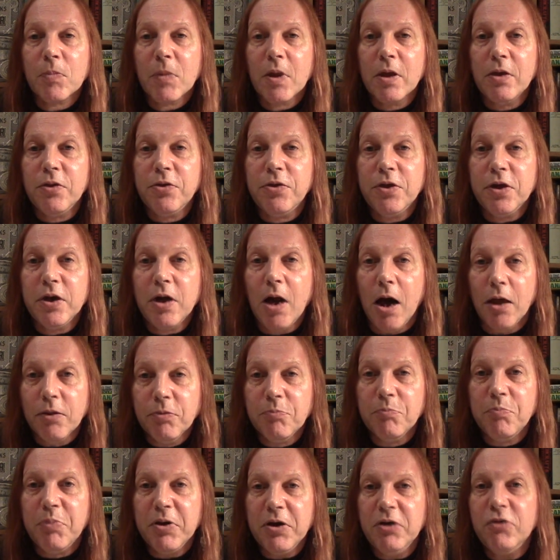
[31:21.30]
the
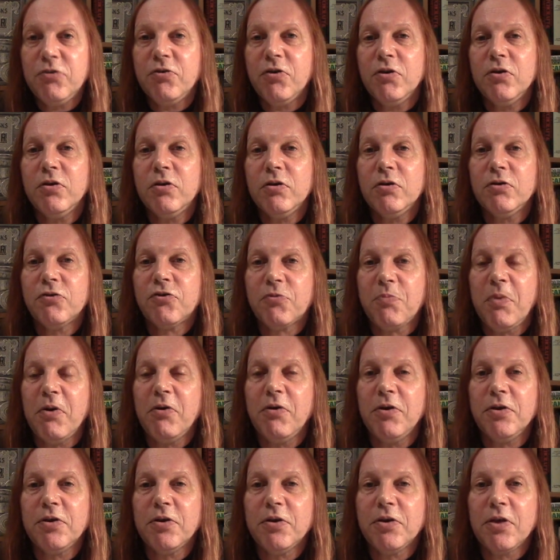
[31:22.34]
unpeated
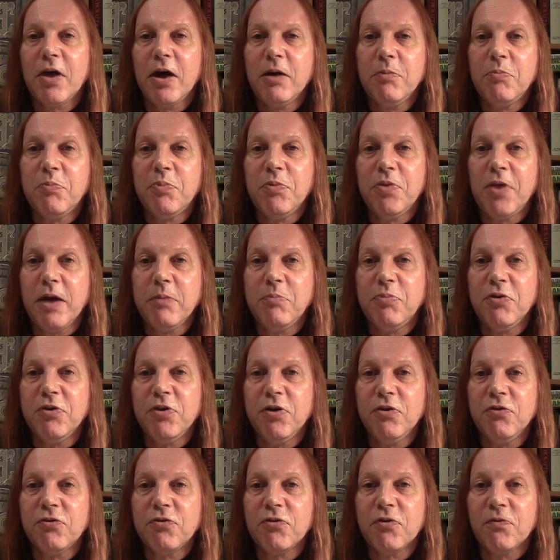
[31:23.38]
spirit that they they
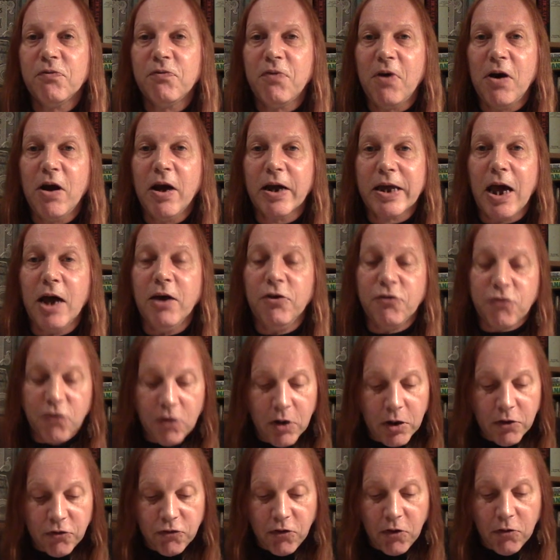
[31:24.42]
produce
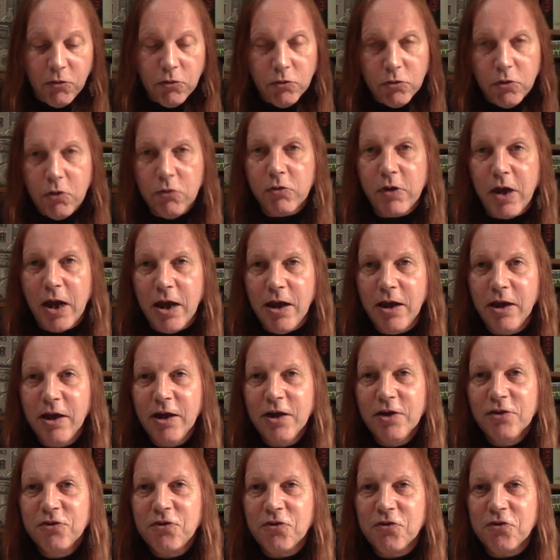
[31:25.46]
occasionally, so you do get
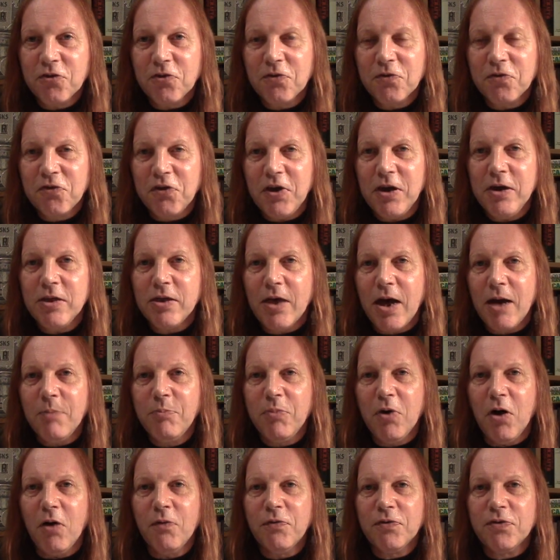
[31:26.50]
to sort of see
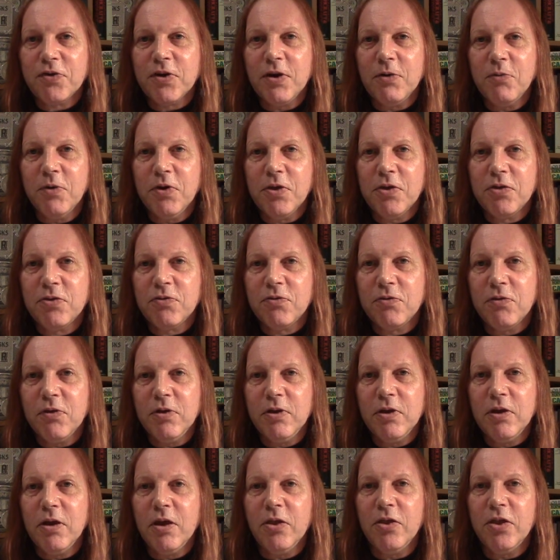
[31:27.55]
that, but obviously with
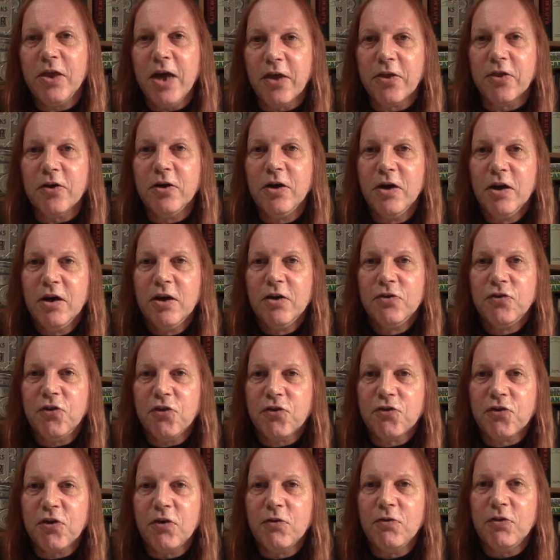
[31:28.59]
the other
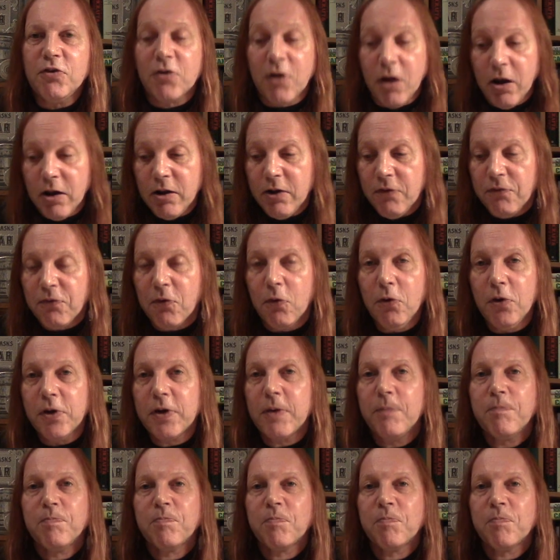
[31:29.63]
distilleries like Laphroaig